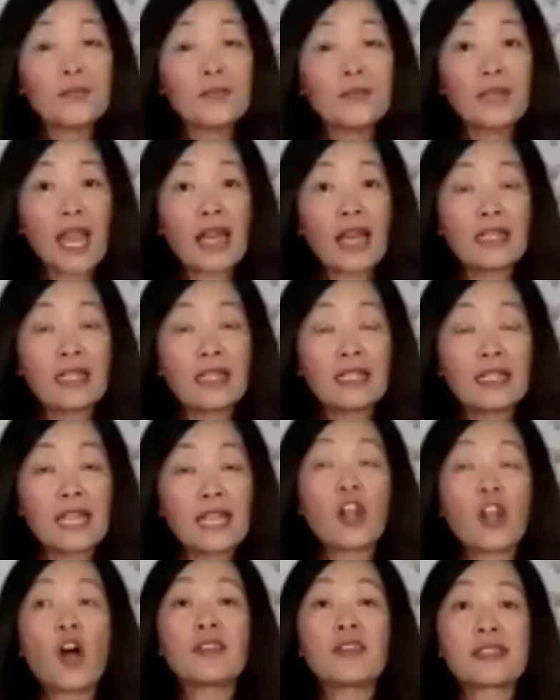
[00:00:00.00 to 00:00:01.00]
And
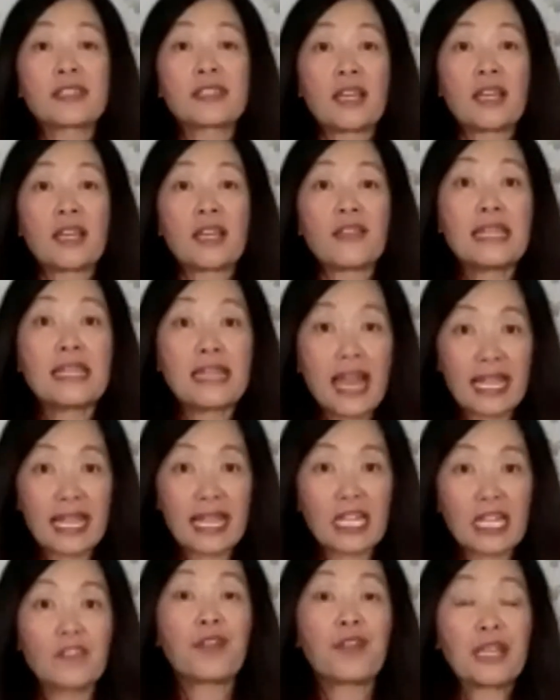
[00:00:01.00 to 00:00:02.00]
all of a sudden that
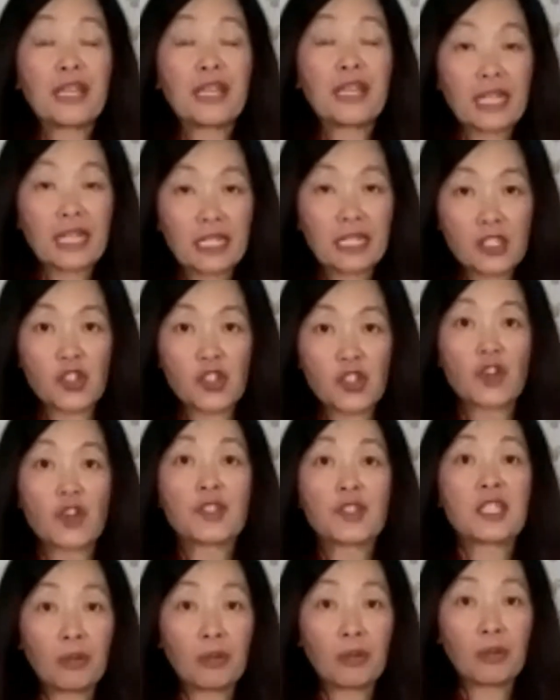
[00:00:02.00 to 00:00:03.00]
negative thinking starts to
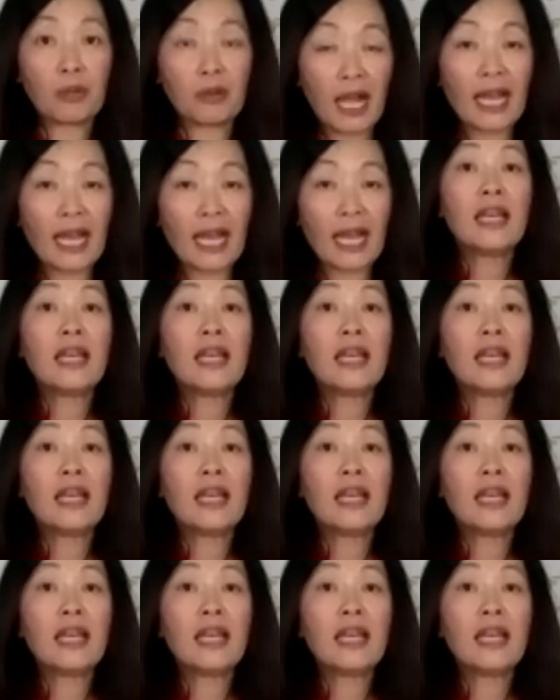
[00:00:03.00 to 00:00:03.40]
play.